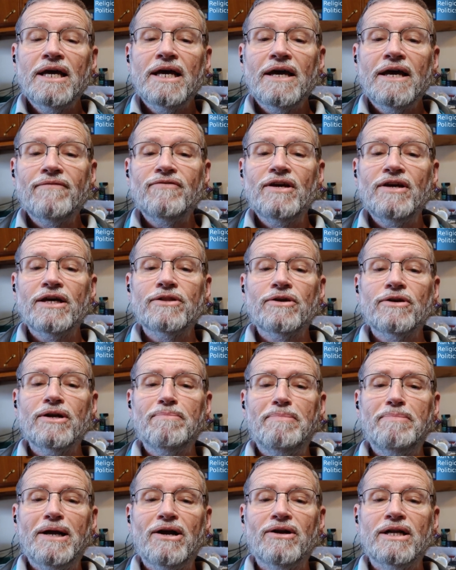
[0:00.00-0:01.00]
if the other
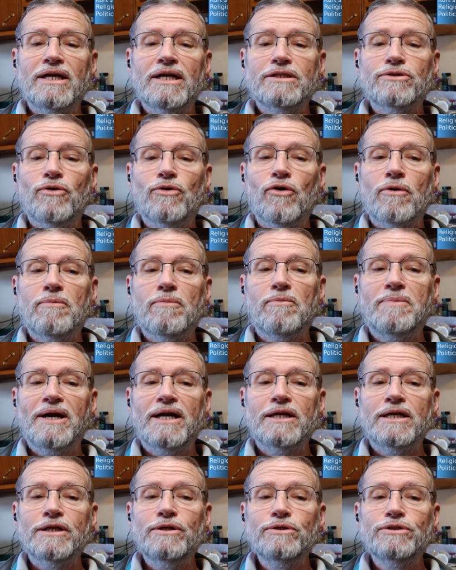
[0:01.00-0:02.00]
parent is a horrible
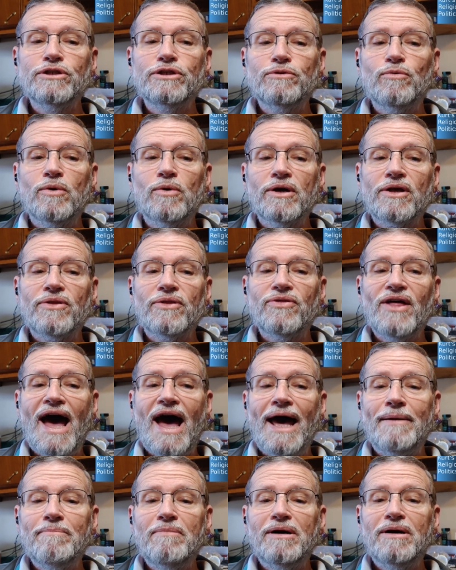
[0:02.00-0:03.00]
parent, you should work
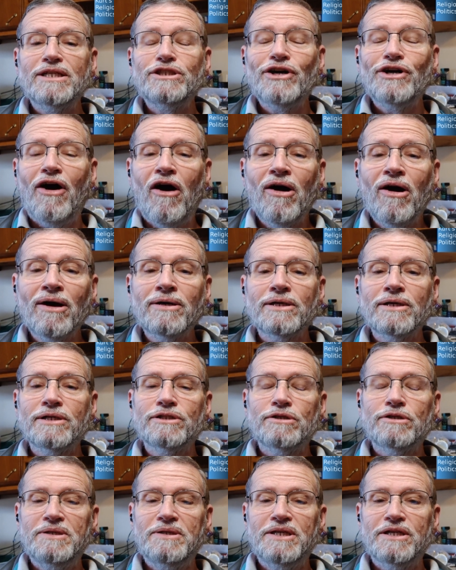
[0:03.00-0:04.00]
that much
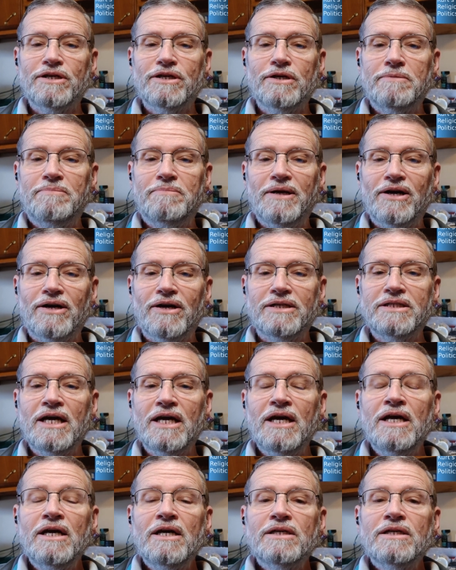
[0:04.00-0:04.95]
harder to be a good parent